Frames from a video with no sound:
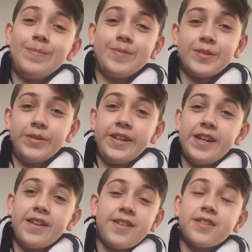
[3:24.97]
So
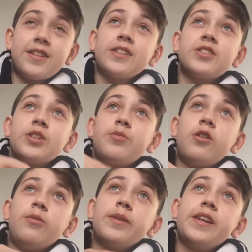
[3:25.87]
yeah, that's just
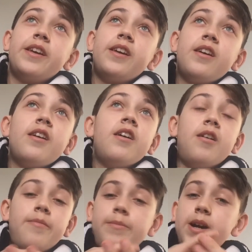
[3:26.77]
probably
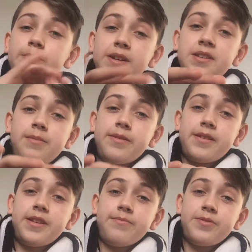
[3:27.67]
my best keeper
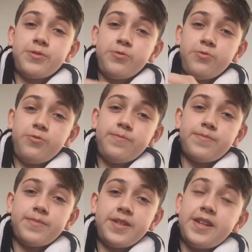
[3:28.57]
tip. So
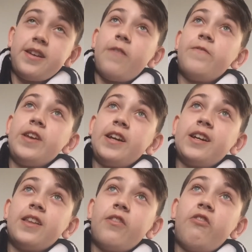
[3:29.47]
yeah, I
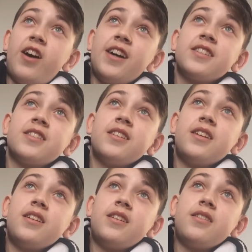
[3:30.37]
think
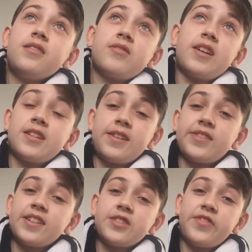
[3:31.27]

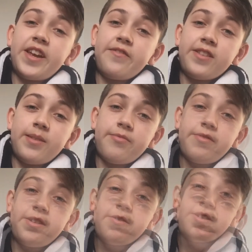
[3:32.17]
that's fine for them
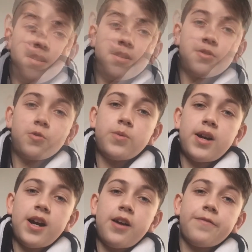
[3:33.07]
three questions. So
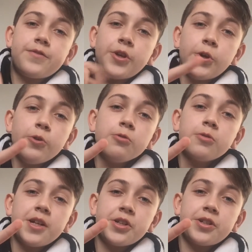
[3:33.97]
we have two
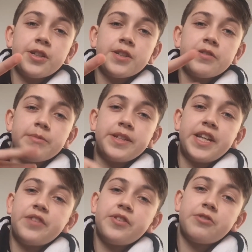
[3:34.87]
questions from
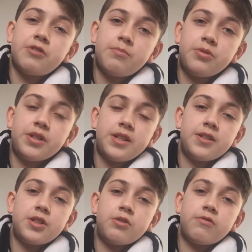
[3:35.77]
David, who I'll put his
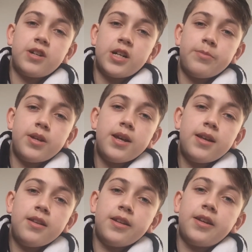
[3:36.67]
Instagram
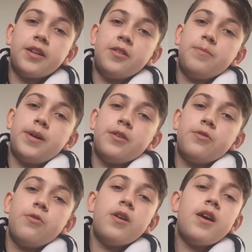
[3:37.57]
link in the bio.